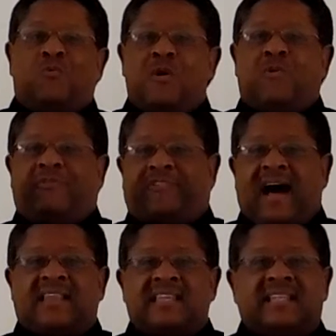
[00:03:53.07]
we will
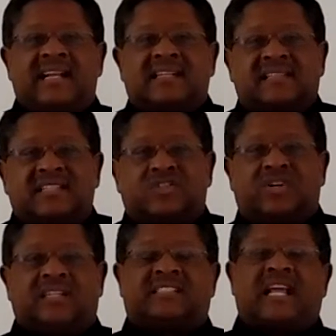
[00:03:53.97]
follow you there to the
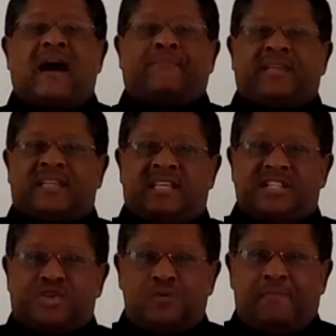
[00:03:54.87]
truck stop and
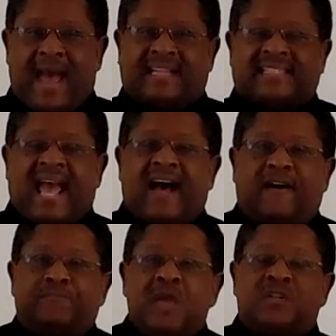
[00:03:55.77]
get you back
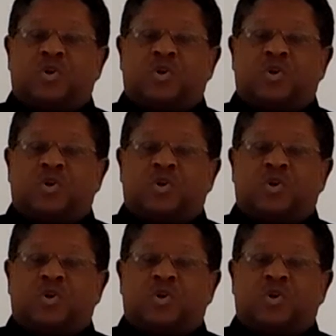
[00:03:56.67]
down